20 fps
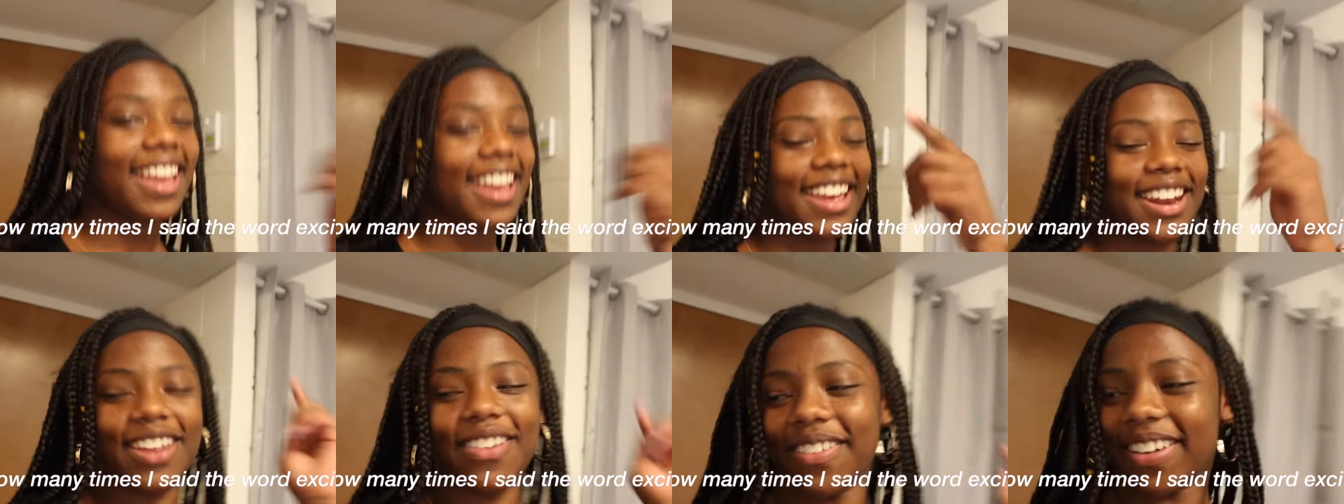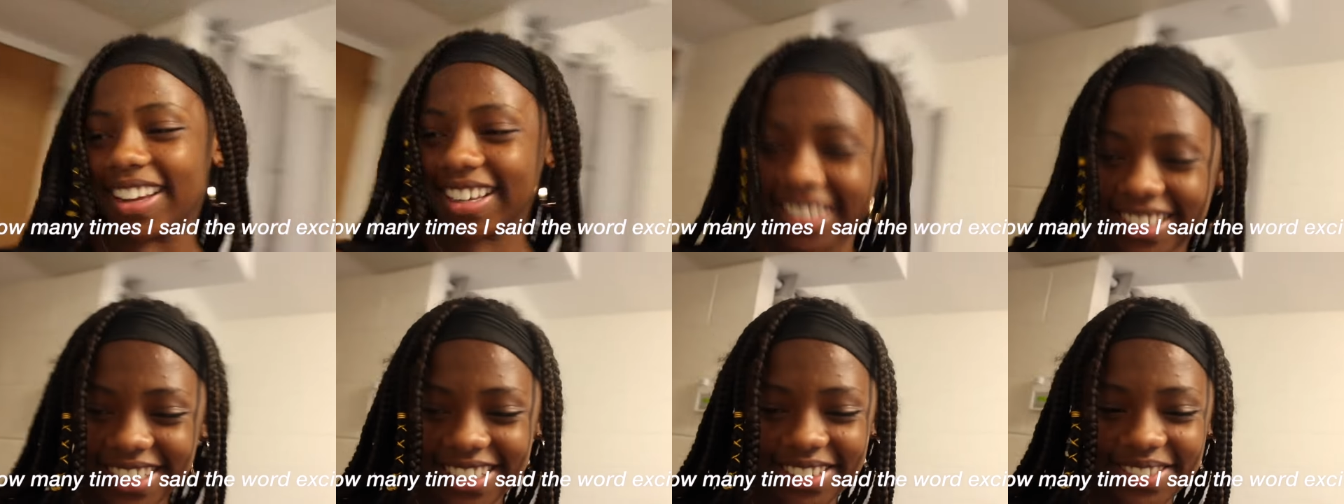
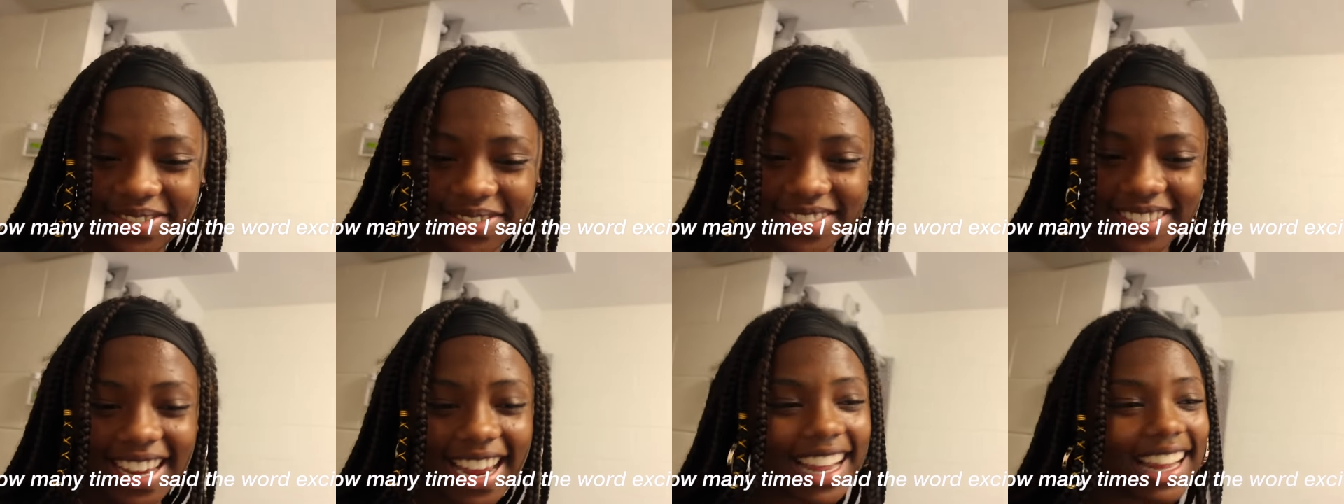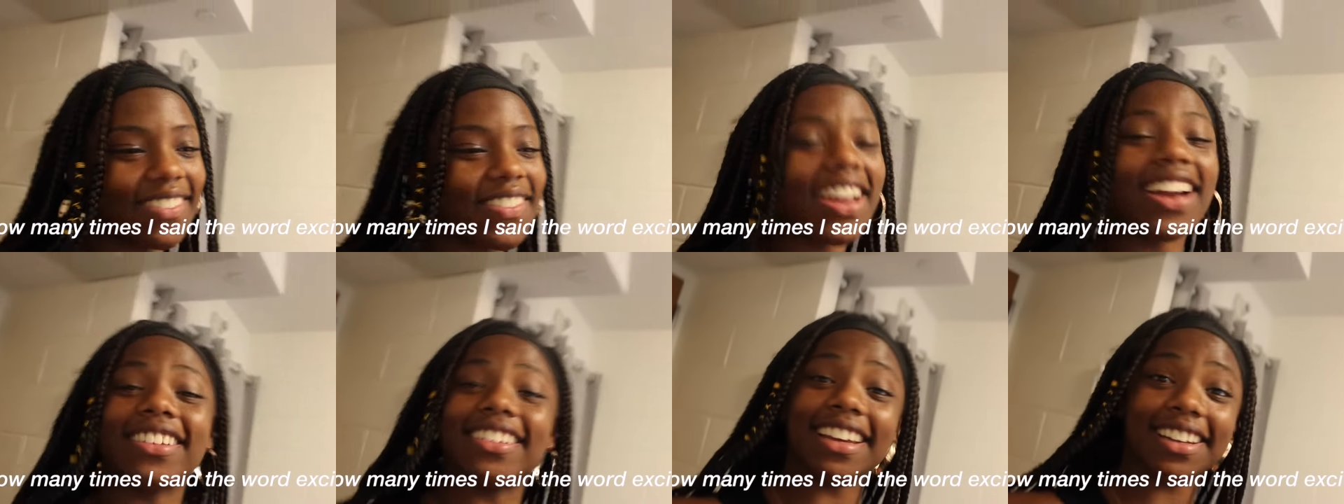Anyways, yeah, let
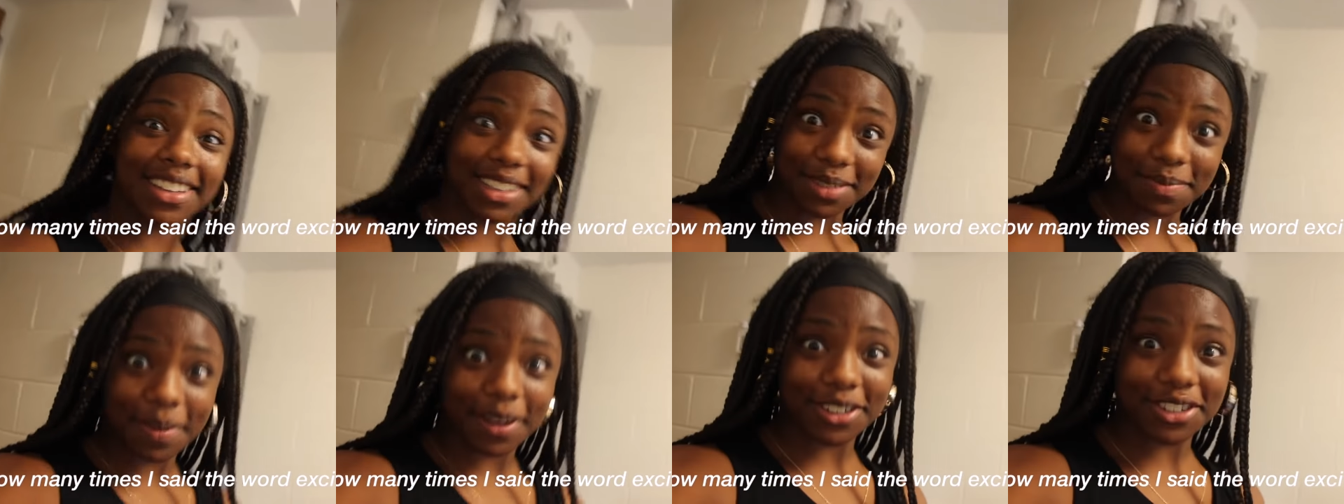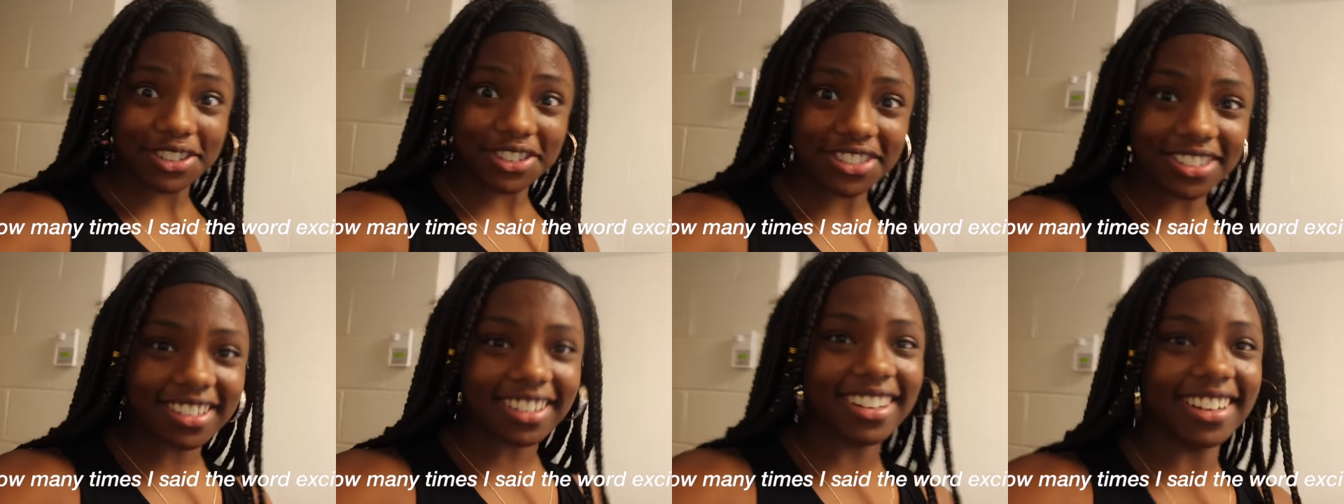me go take these
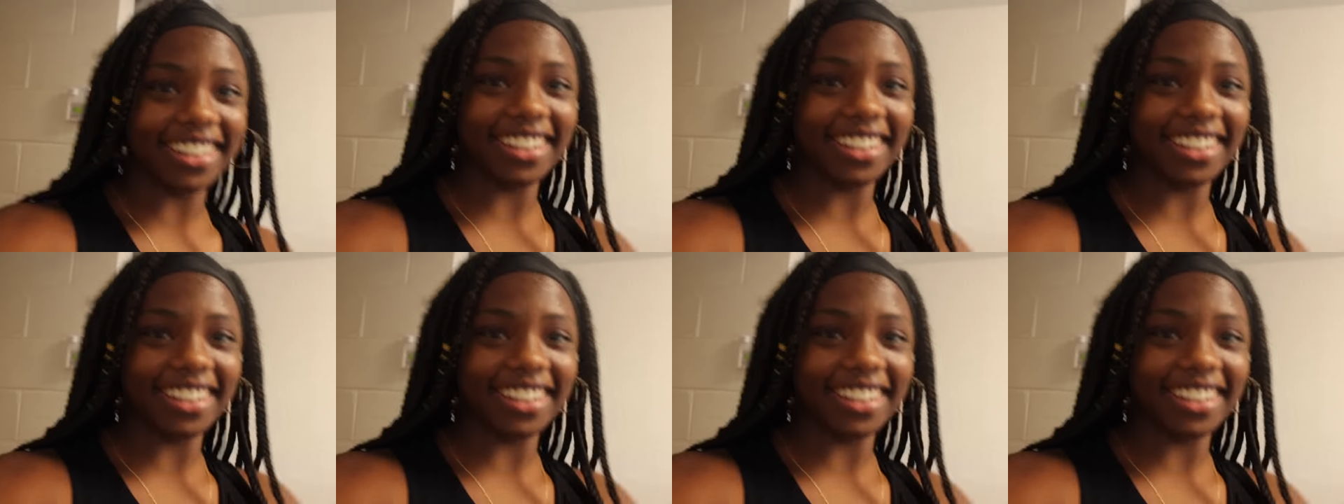pictures.